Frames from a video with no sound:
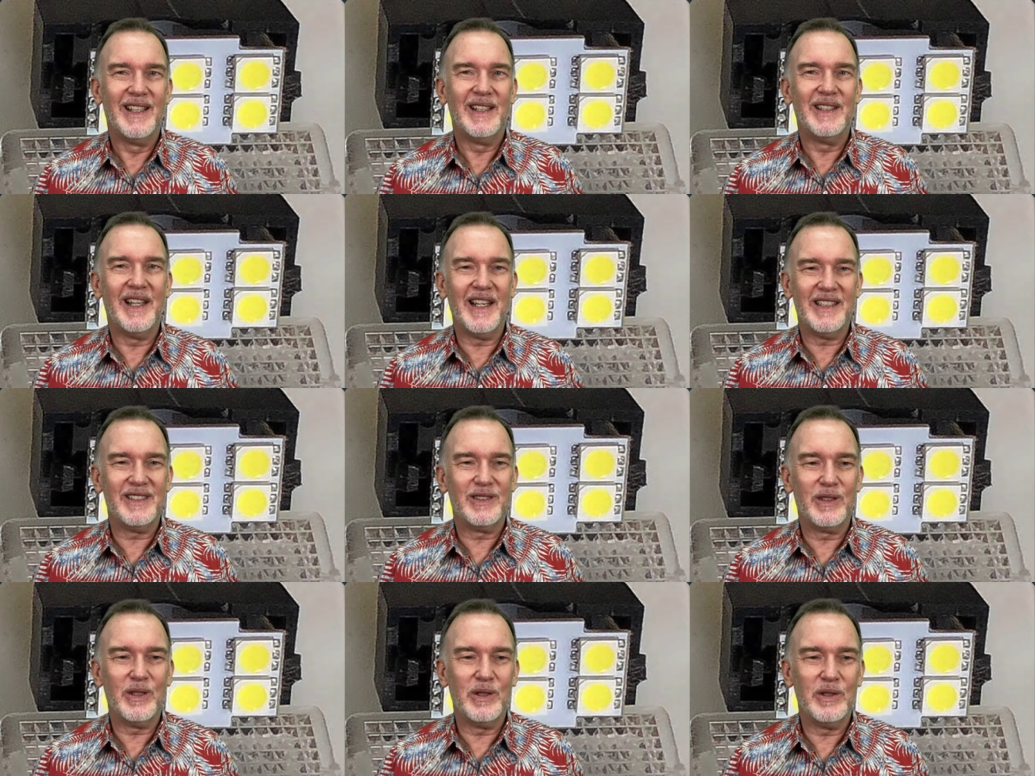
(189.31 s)
lights
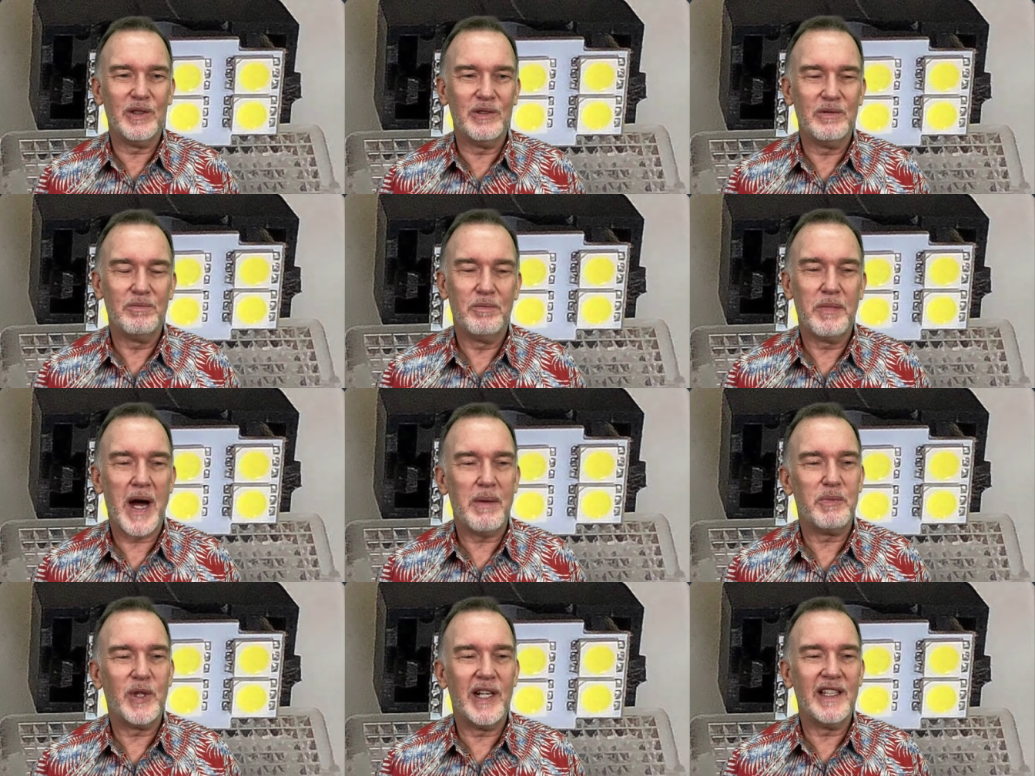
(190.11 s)
to
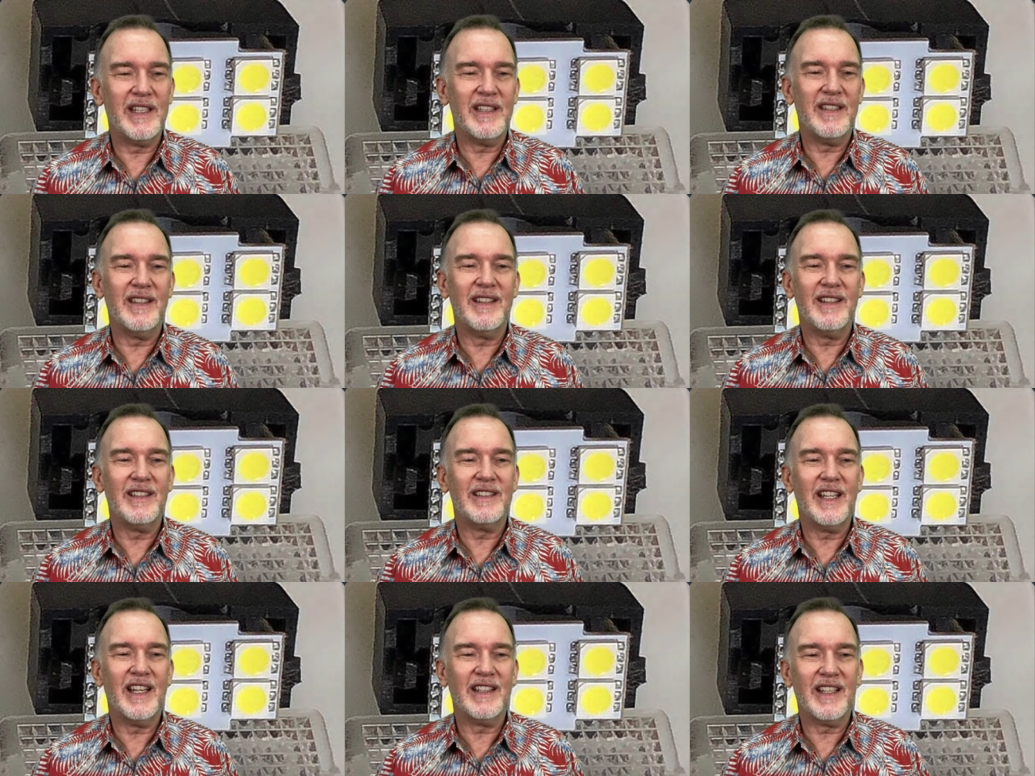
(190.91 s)
pop right in
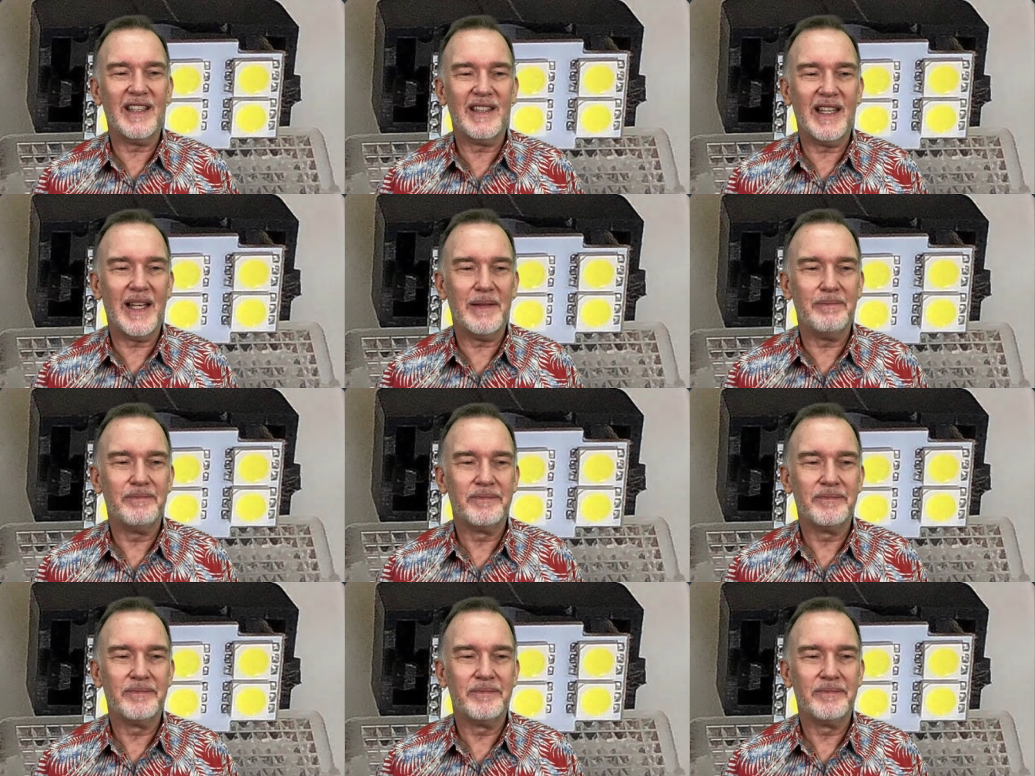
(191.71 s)
and, and get that.